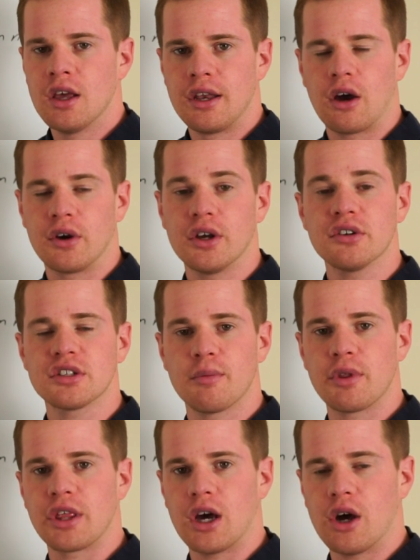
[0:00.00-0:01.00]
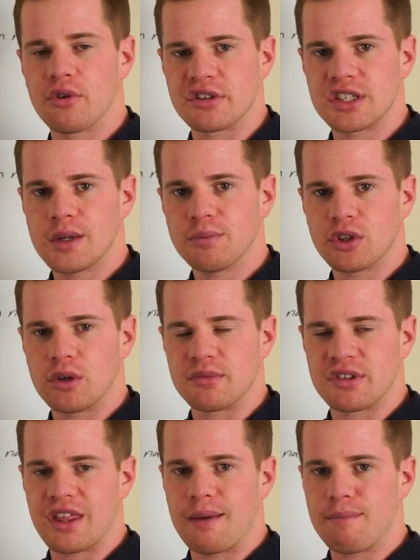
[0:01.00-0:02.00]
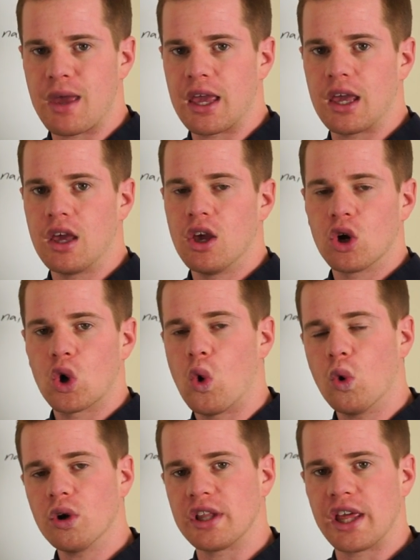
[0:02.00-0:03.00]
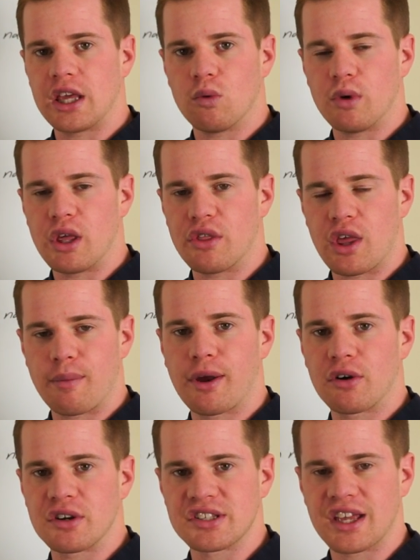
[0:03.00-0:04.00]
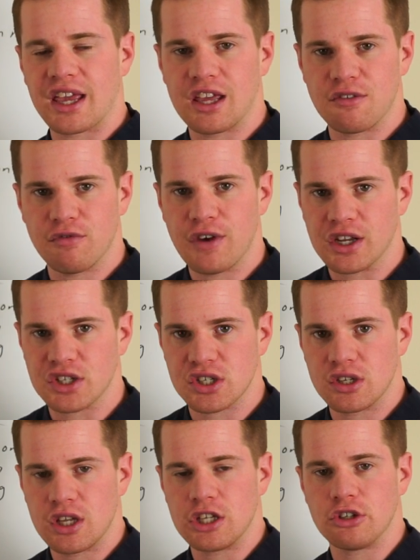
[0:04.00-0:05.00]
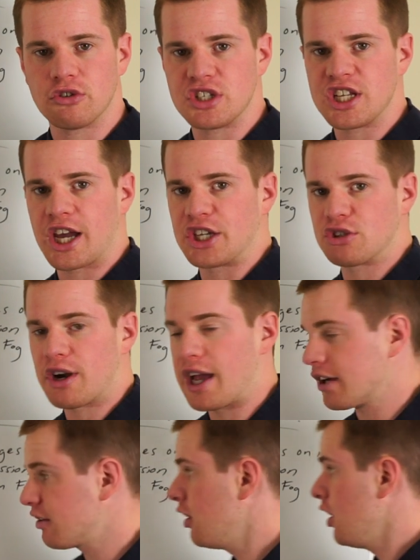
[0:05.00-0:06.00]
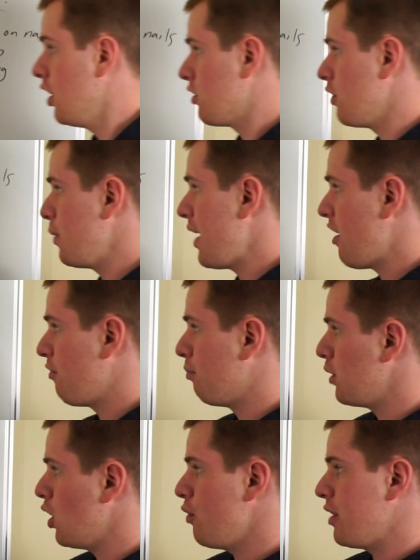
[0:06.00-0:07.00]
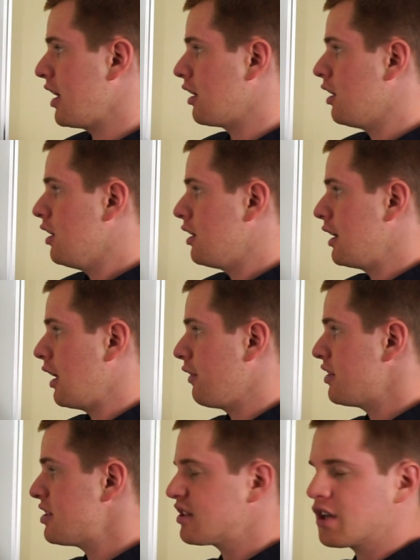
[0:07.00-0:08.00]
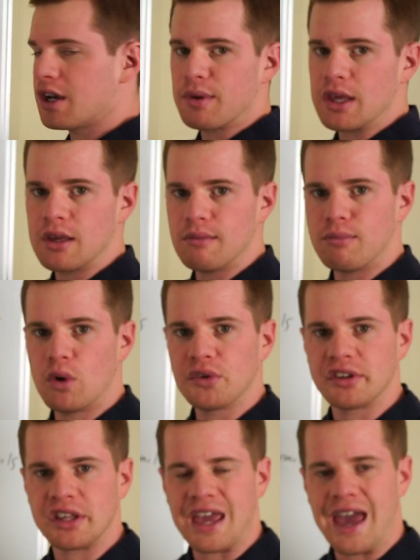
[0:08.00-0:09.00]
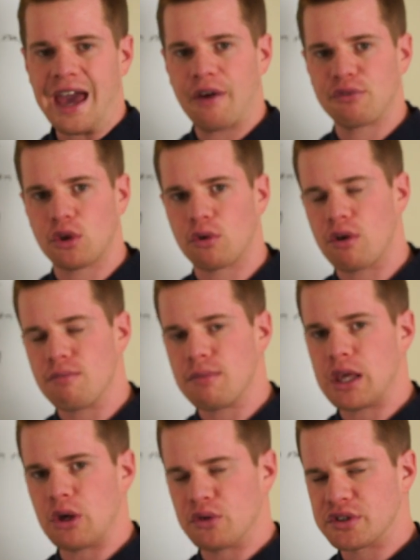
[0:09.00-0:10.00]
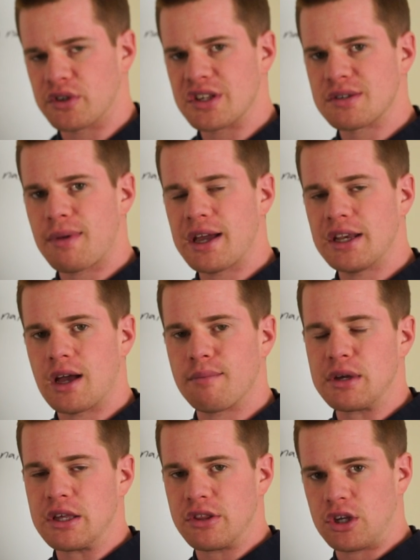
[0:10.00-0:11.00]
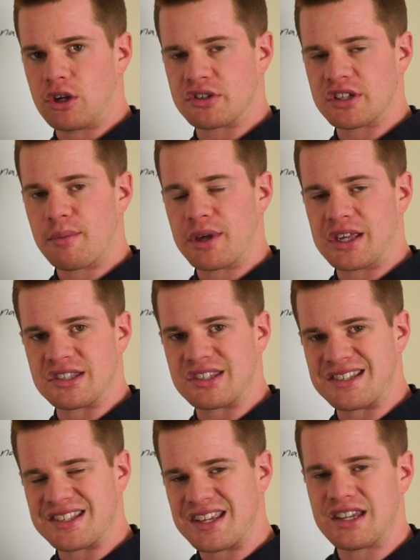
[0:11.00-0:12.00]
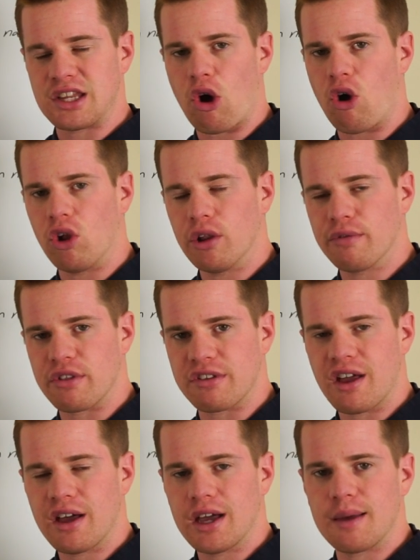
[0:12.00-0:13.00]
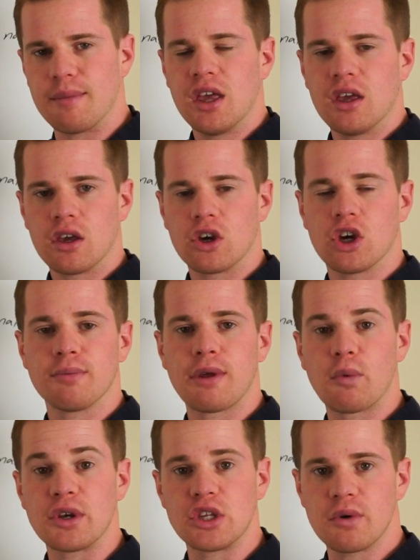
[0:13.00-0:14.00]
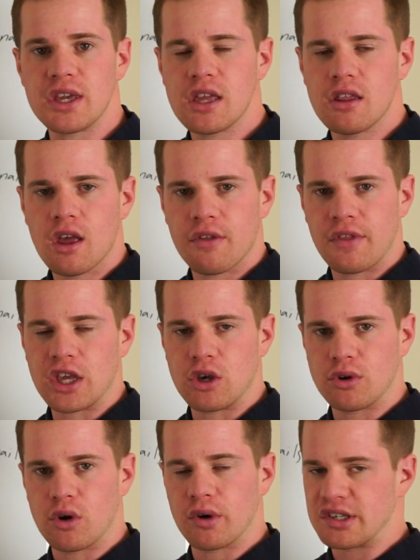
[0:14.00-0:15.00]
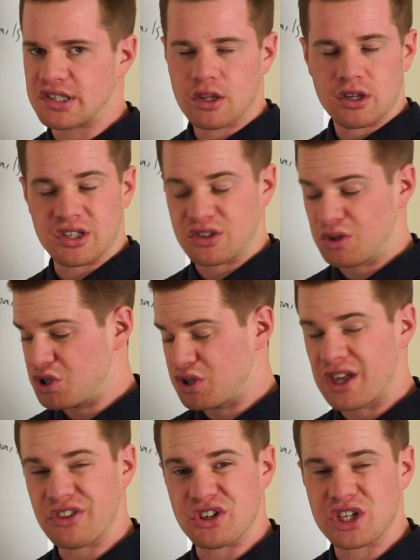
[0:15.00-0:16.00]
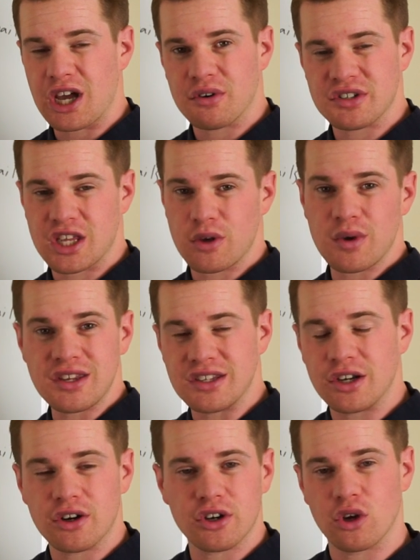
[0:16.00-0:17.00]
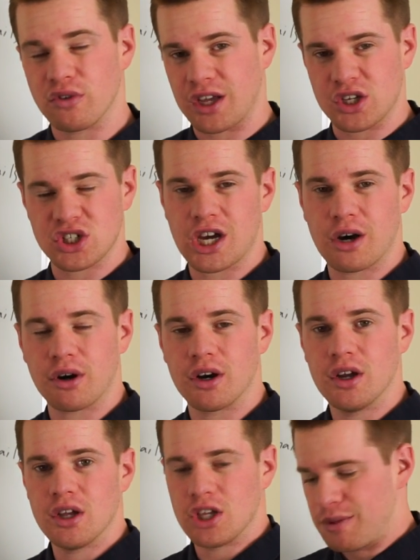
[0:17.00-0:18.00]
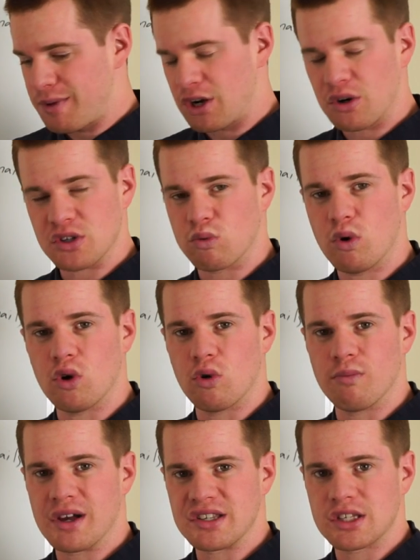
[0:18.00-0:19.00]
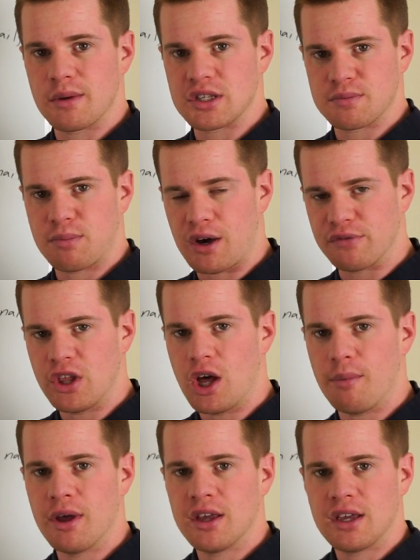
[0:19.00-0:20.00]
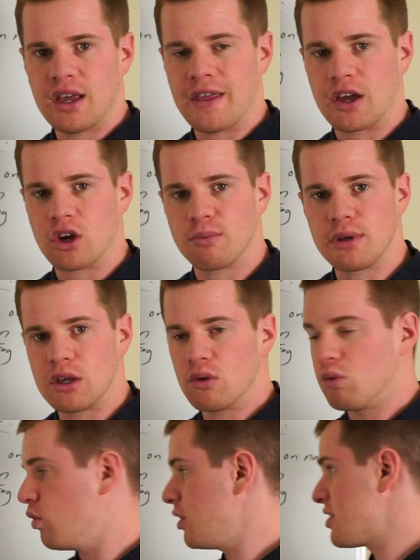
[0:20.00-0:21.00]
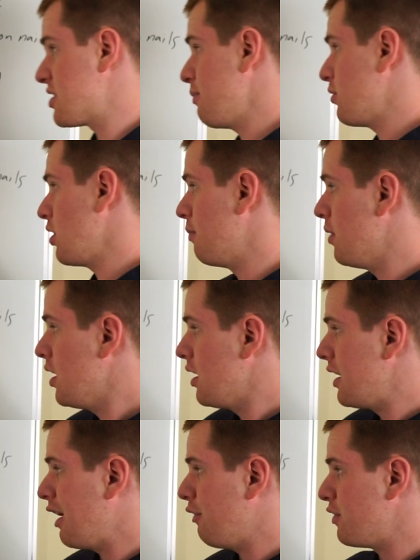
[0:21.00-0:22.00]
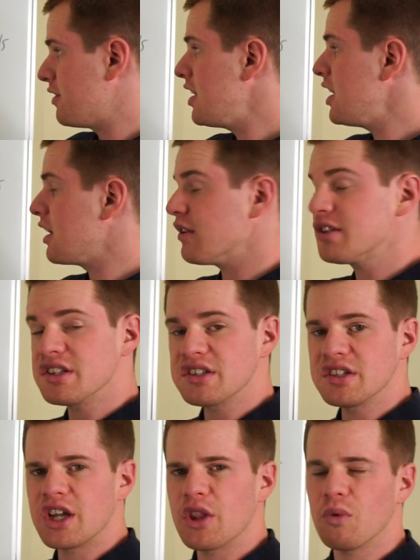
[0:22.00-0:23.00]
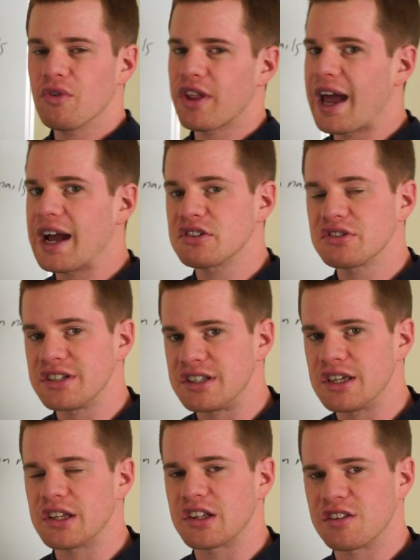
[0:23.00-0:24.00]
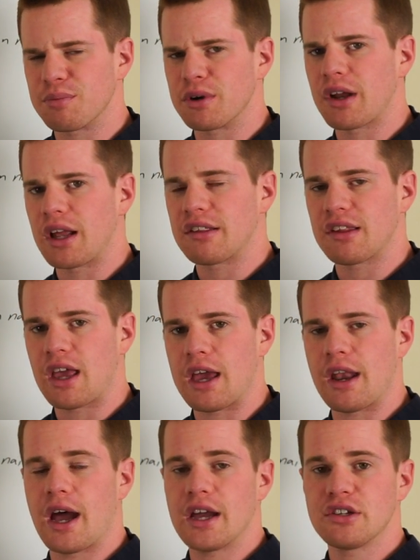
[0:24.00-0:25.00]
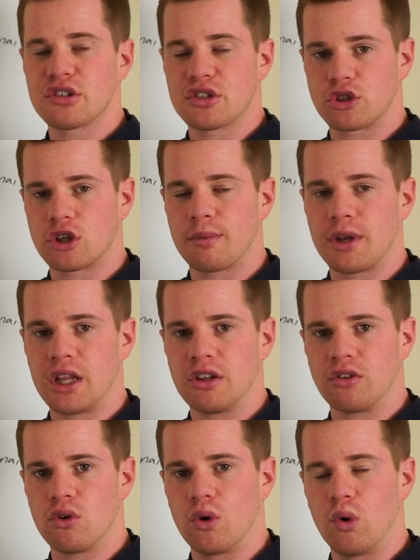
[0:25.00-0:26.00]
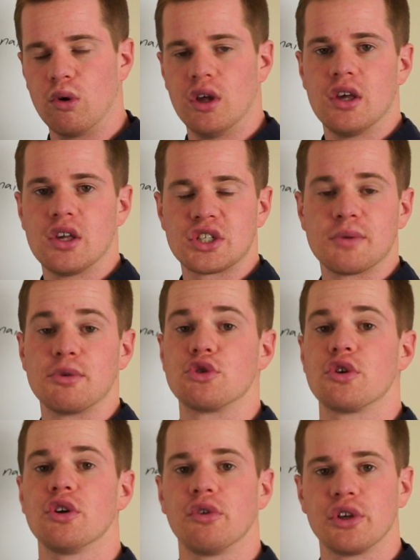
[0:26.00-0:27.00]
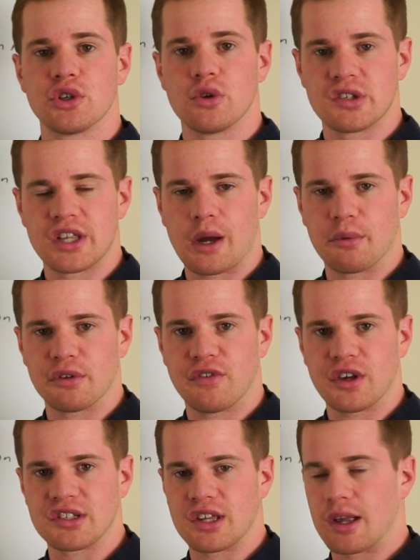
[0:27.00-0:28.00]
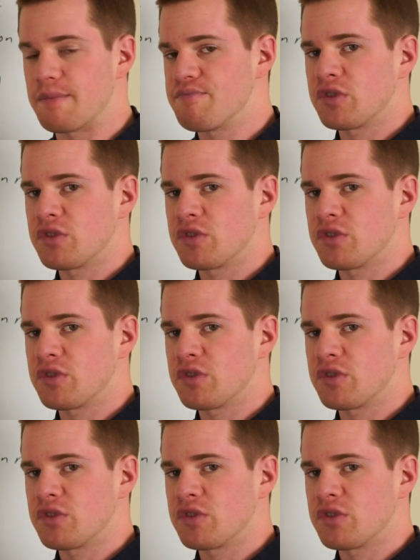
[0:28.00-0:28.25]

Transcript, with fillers: Now, here's some of the other symptoms that may correlate with a parasite infection in your GI tract. So we have bloating, now, this is going to be mostly after a meal. So, this might not be that your stomach is distended all of the time. It could be when you eat that you notice as soon as you get in the shower, say you eat dinner and you go take a shower, you may notice, whoa, my stomach's puffed up. And that could be one symptom. Now, fatigue, this is another one that I actually did experience, and I just attribute it to some adrenal issues that I was fixing.